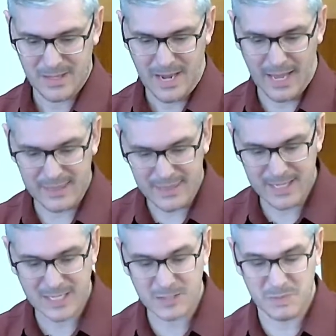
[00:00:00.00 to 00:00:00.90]
And
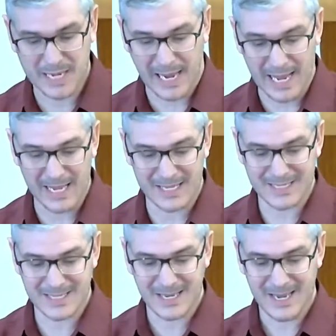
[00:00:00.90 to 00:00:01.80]
this is
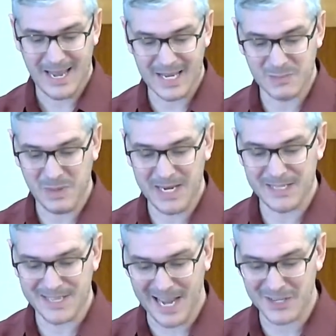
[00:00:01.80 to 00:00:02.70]
because it has been
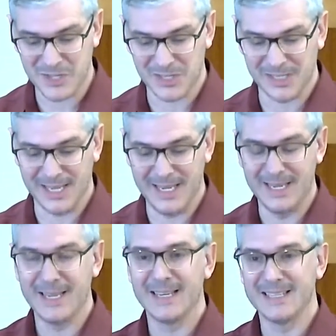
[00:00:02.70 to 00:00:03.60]
intentionally
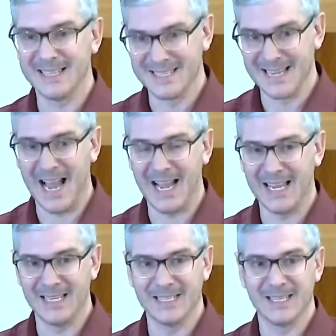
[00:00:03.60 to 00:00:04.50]

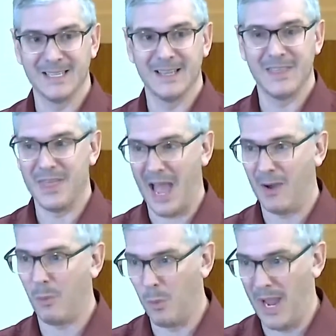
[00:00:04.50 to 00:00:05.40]
designed
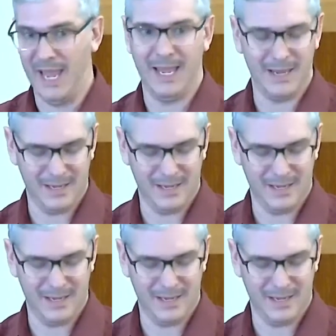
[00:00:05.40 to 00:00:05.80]
that way.